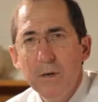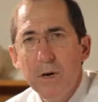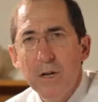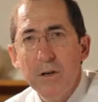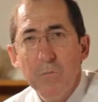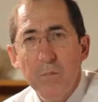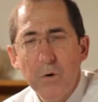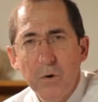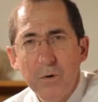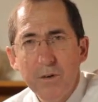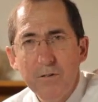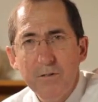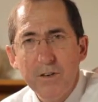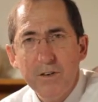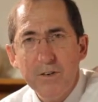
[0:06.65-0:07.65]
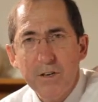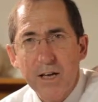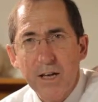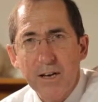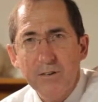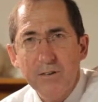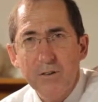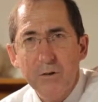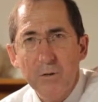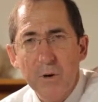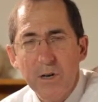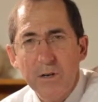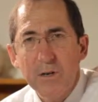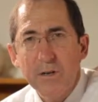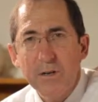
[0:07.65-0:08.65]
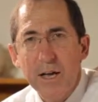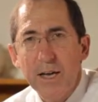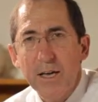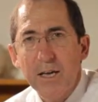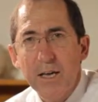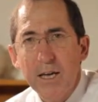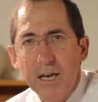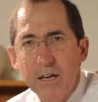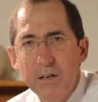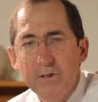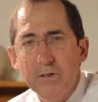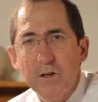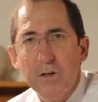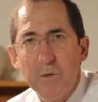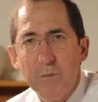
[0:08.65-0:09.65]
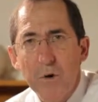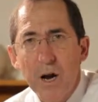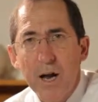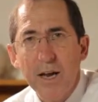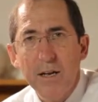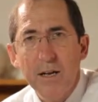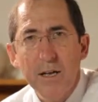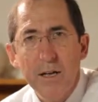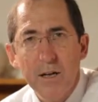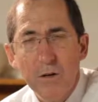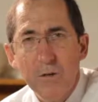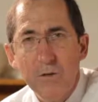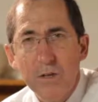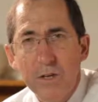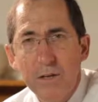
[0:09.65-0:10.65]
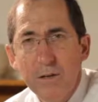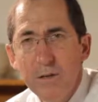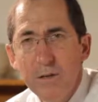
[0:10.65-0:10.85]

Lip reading: An important investigation to undertake is the brain healthy?